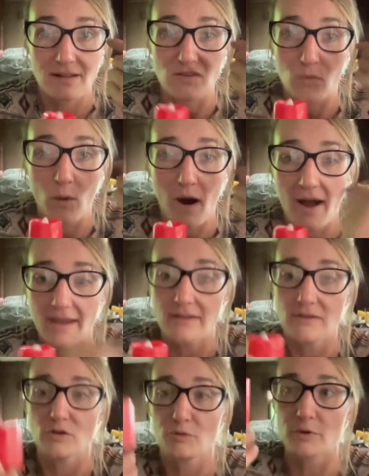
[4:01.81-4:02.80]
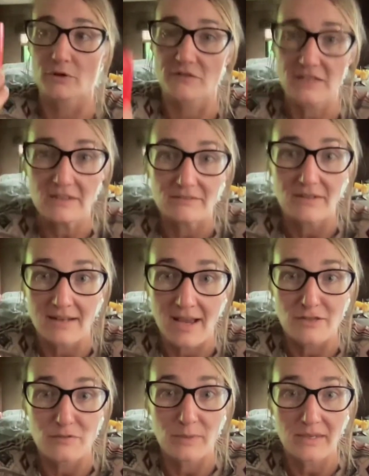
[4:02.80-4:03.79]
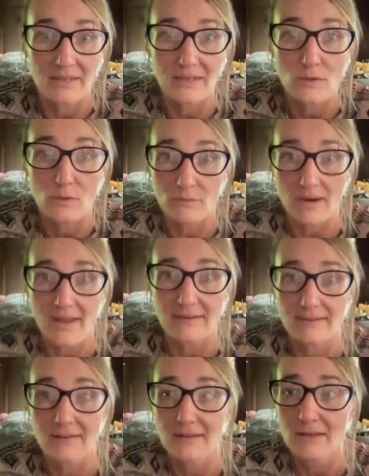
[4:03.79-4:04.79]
That's why you perceive it as being red.